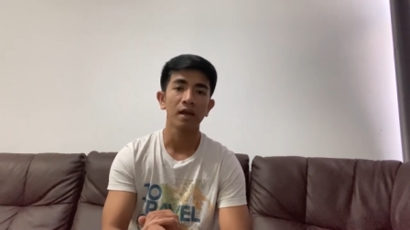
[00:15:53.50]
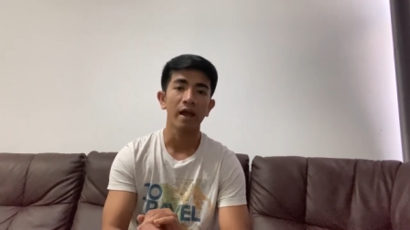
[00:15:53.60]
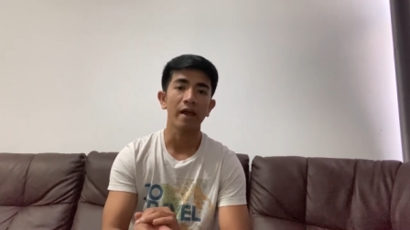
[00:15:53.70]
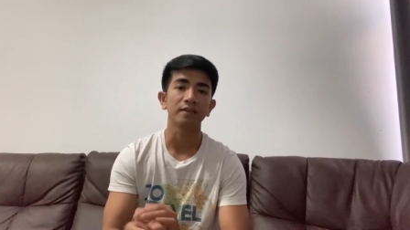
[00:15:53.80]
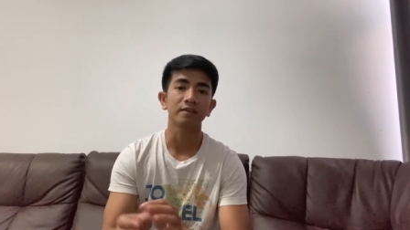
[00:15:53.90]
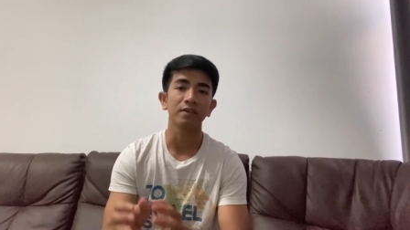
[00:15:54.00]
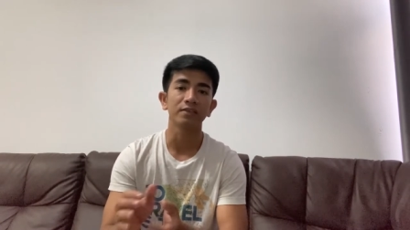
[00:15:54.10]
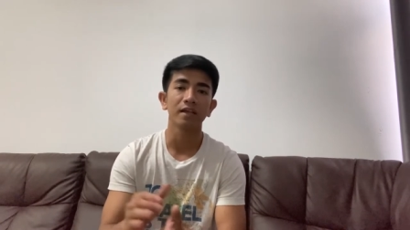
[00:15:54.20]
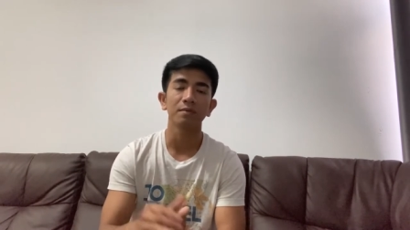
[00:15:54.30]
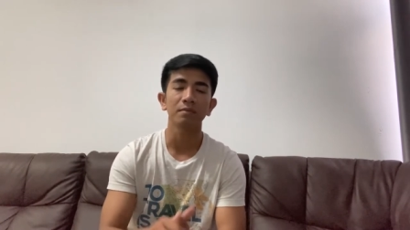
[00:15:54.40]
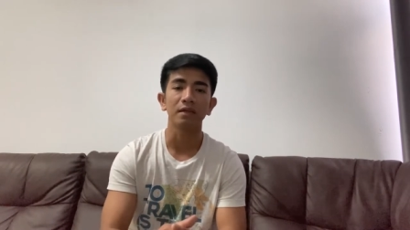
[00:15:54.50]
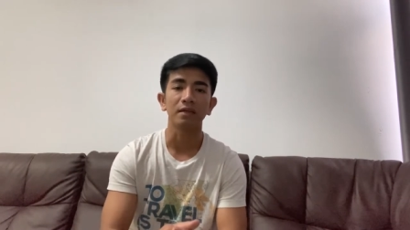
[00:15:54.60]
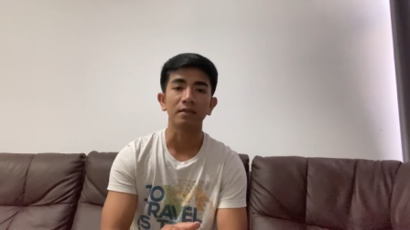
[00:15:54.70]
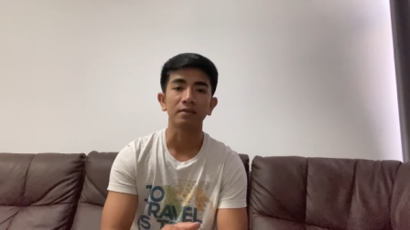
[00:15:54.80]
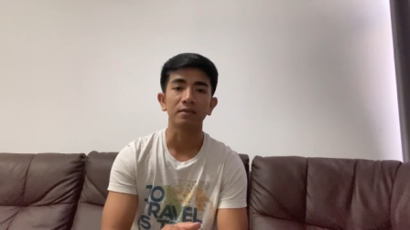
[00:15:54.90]
as Islam
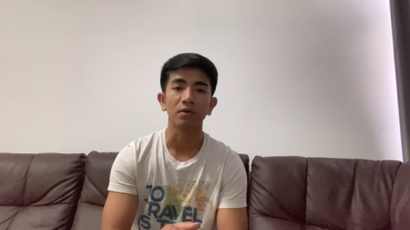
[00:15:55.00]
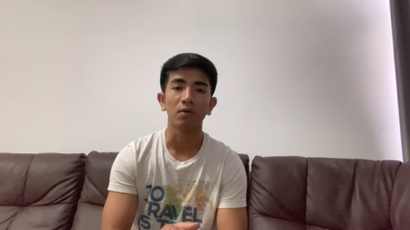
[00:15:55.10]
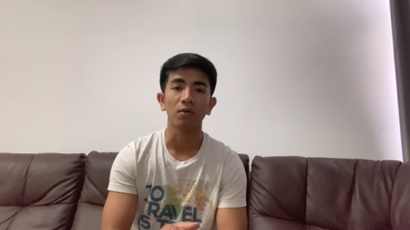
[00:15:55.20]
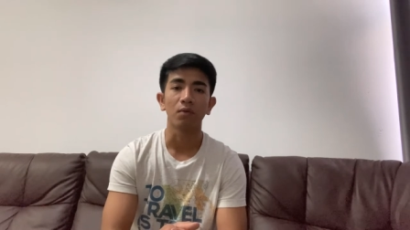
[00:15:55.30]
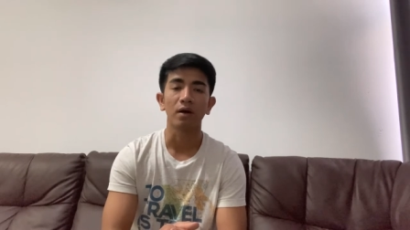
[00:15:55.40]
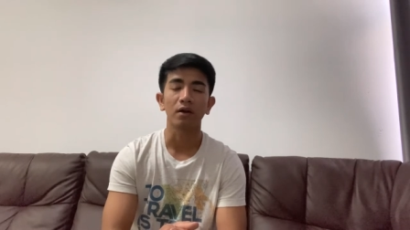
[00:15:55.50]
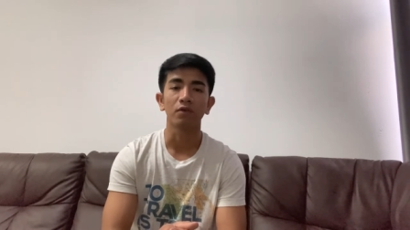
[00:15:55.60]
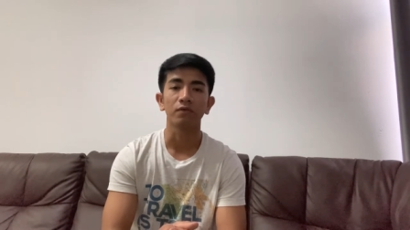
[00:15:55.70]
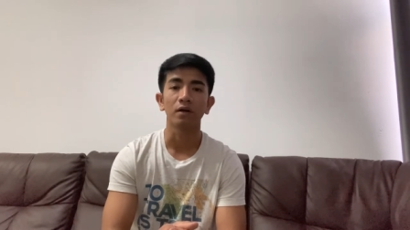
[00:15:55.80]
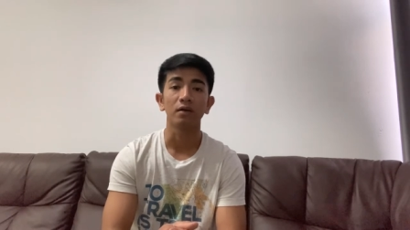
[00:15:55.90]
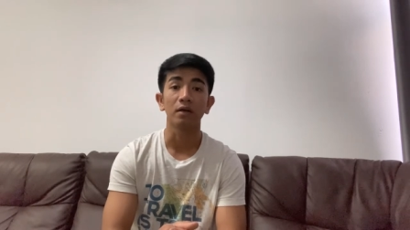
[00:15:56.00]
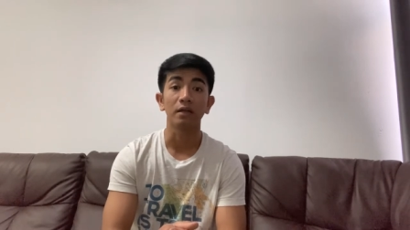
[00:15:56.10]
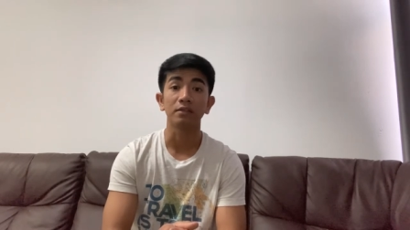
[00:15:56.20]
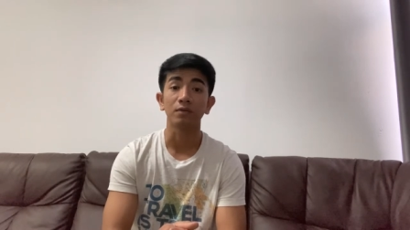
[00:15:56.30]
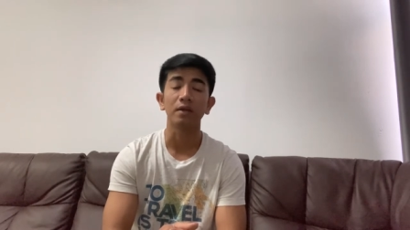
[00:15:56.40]
is one of uh,
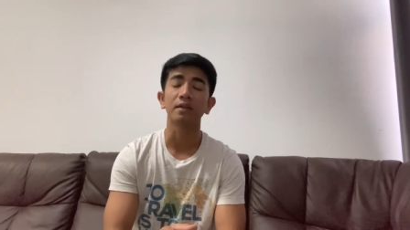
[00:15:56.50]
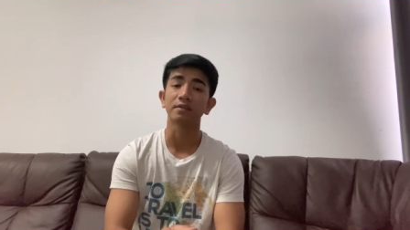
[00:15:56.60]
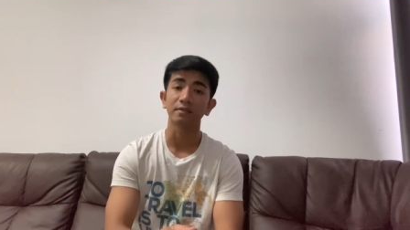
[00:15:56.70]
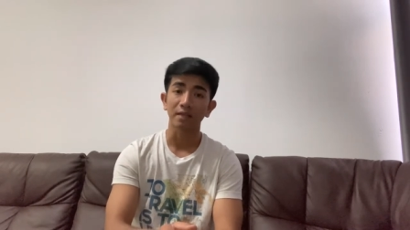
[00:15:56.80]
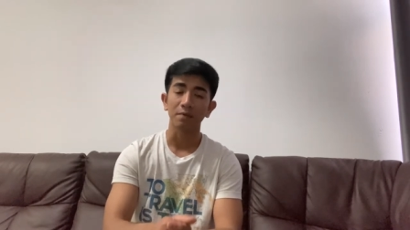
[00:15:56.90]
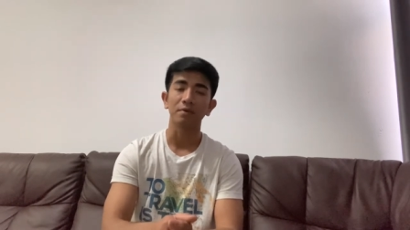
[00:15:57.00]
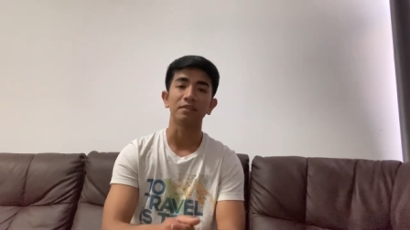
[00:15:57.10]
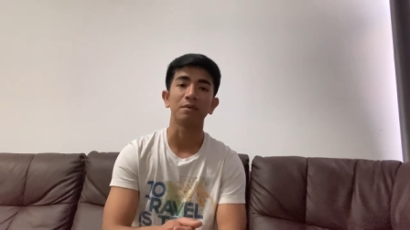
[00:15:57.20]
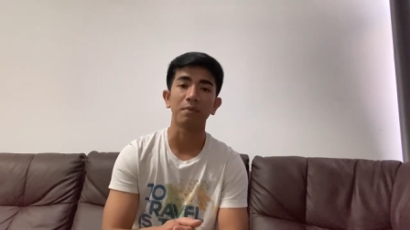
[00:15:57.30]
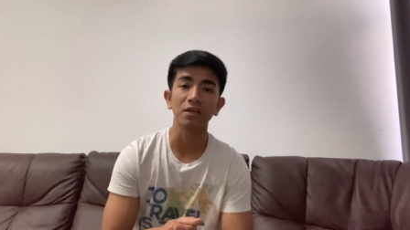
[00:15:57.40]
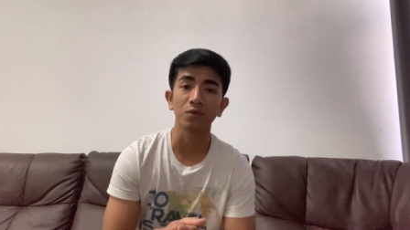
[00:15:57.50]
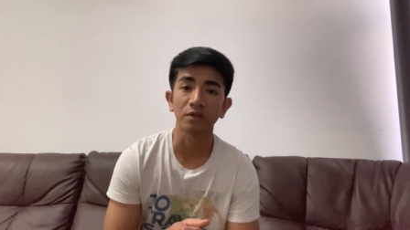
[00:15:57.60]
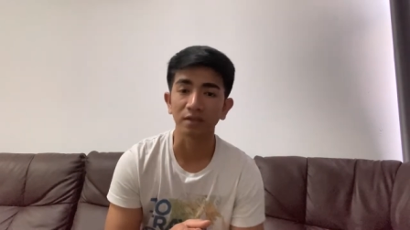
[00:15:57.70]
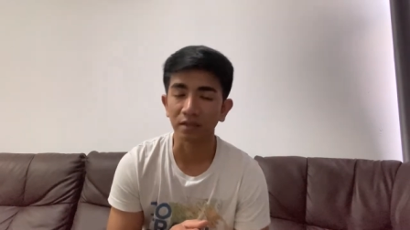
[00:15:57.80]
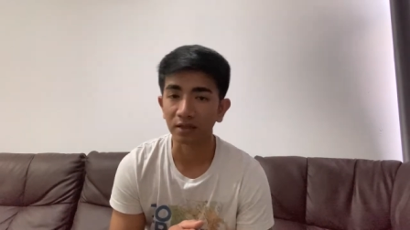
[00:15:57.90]
is, is Islam is the
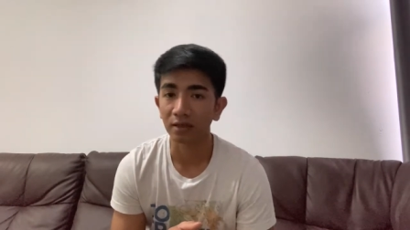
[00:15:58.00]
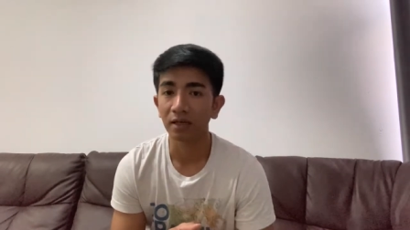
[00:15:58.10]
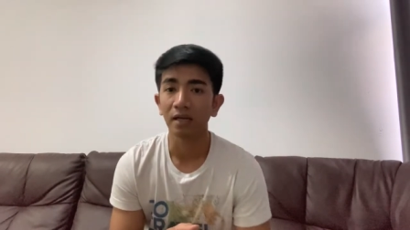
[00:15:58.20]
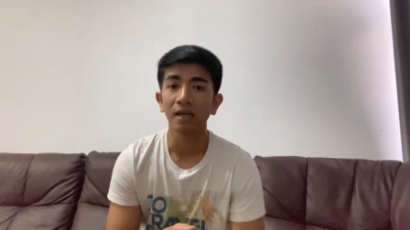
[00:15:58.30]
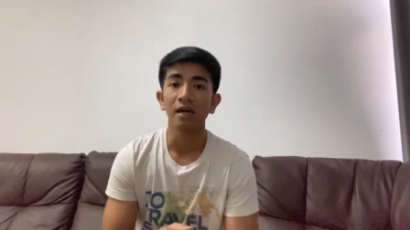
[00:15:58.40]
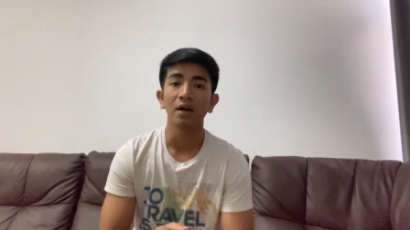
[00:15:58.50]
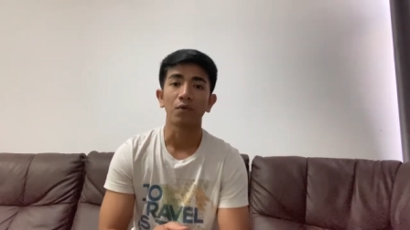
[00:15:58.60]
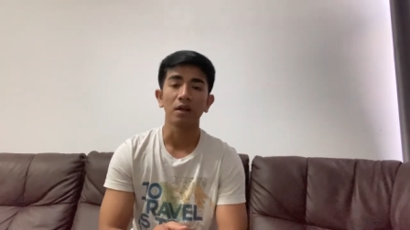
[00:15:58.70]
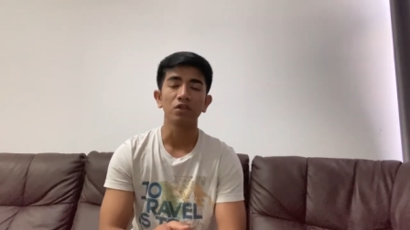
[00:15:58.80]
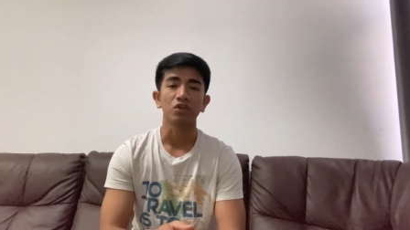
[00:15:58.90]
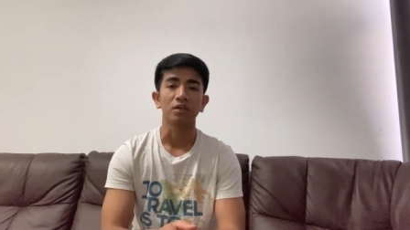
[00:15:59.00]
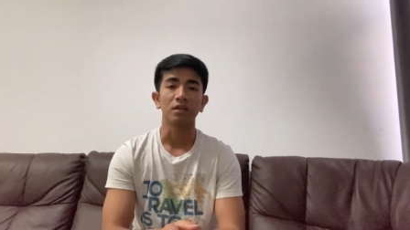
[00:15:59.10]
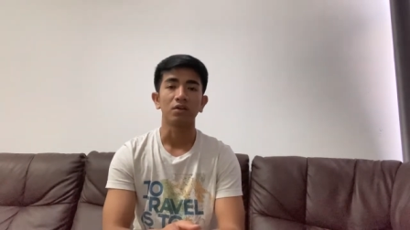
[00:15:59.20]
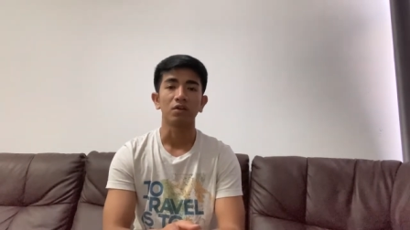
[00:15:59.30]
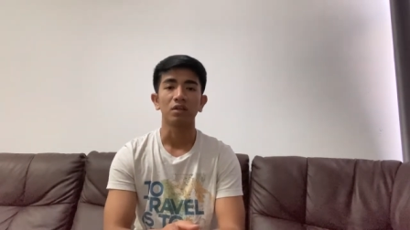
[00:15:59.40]
majority religion in
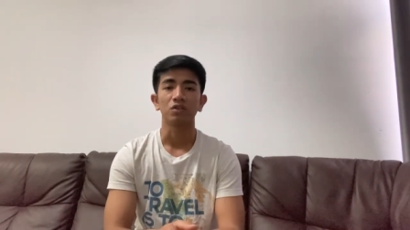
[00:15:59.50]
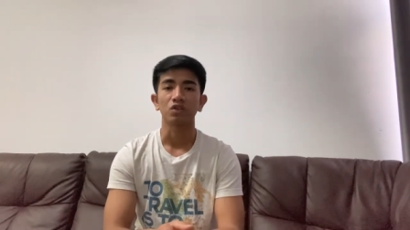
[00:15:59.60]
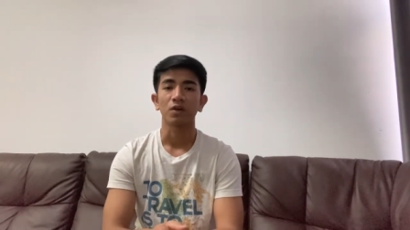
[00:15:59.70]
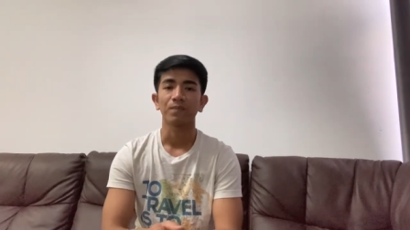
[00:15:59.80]
Indonesia.